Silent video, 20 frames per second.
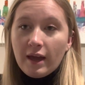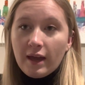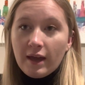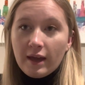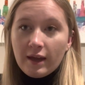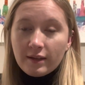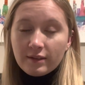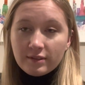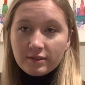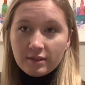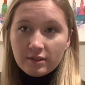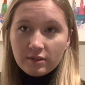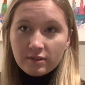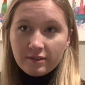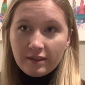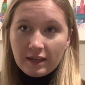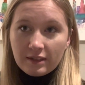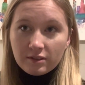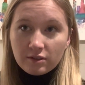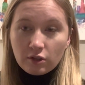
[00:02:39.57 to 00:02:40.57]
And since
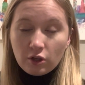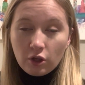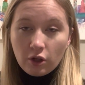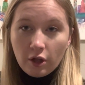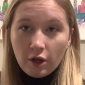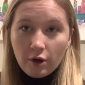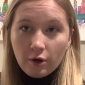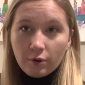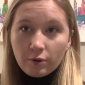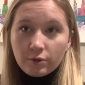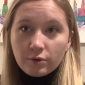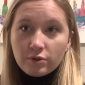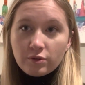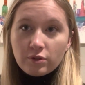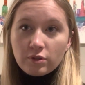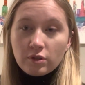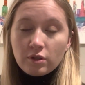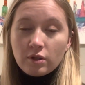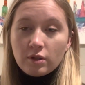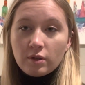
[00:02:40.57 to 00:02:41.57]
that's
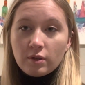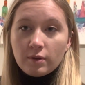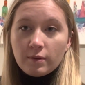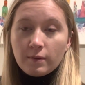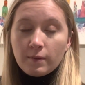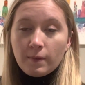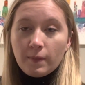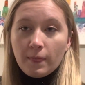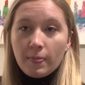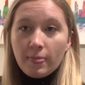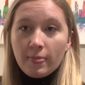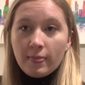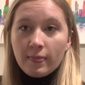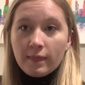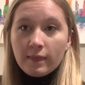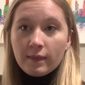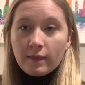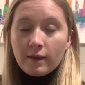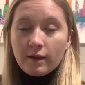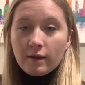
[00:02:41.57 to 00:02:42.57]
closed,
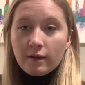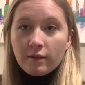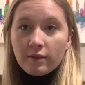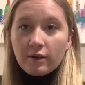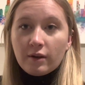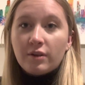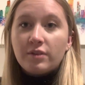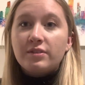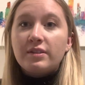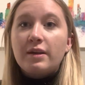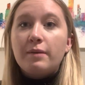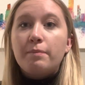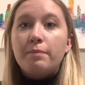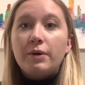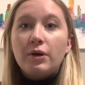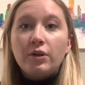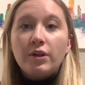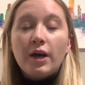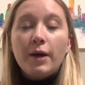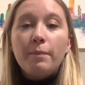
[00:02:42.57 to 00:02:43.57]
there is a
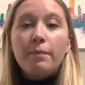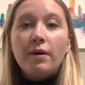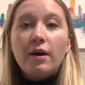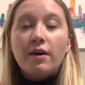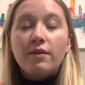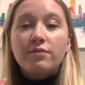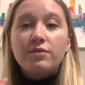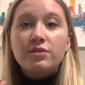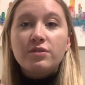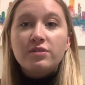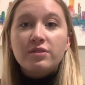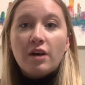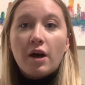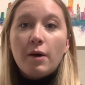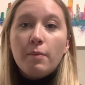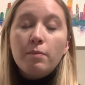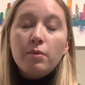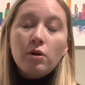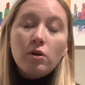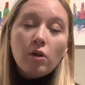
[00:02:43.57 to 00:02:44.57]
buildup of
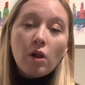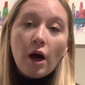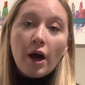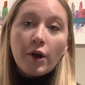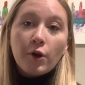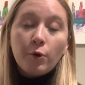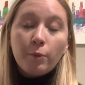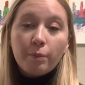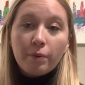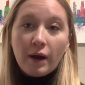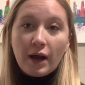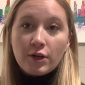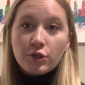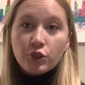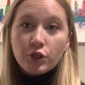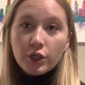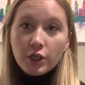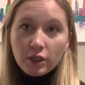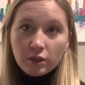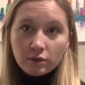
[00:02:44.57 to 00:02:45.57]
subglottal
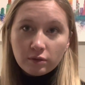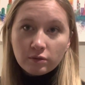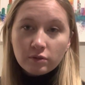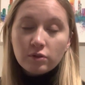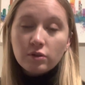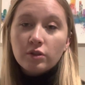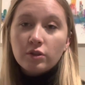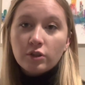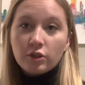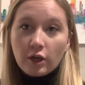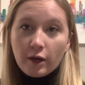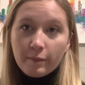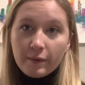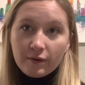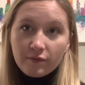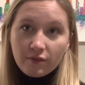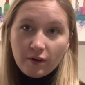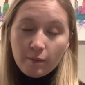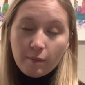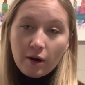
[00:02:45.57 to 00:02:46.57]
pressure coming
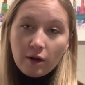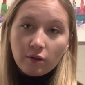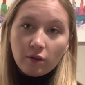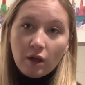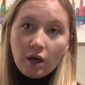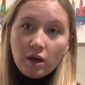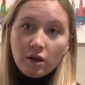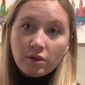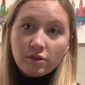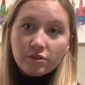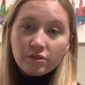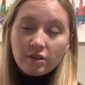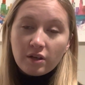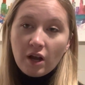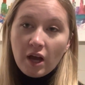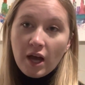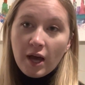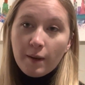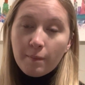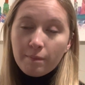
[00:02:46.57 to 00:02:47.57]
from our lungs and
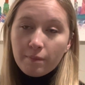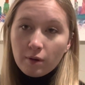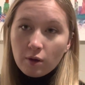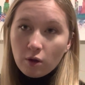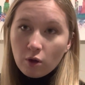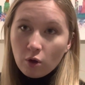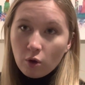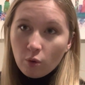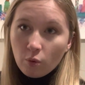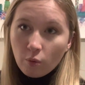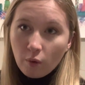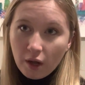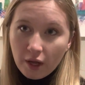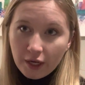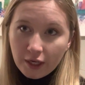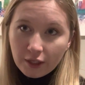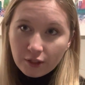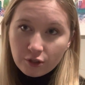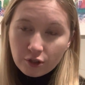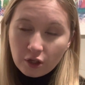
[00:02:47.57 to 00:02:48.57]
up,
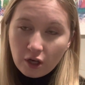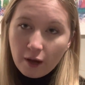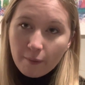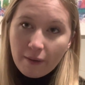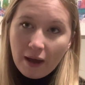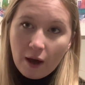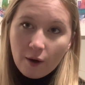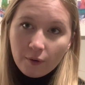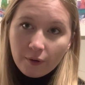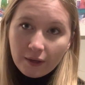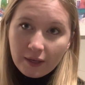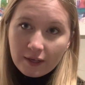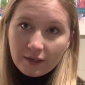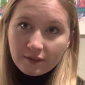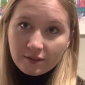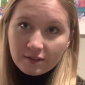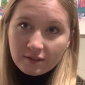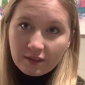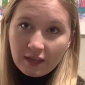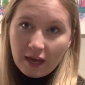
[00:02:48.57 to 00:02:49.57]
wanting to come out and
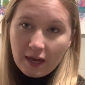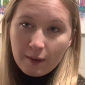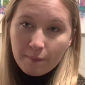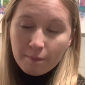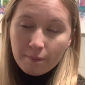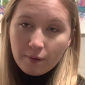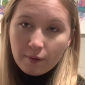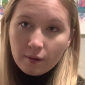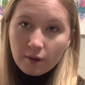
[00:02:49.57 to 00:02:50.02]
escape.